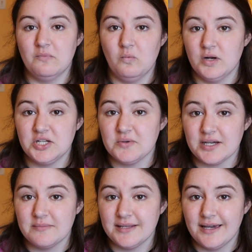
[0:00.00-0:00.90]
What do you
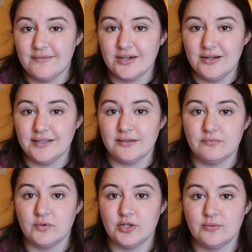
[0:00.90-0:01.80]
recommend having on it?
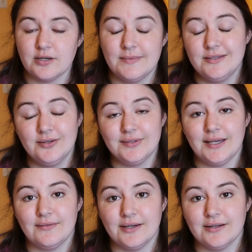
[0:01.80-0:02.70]
What do you recommend don't
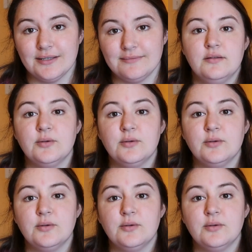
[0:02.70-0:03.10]
having on it?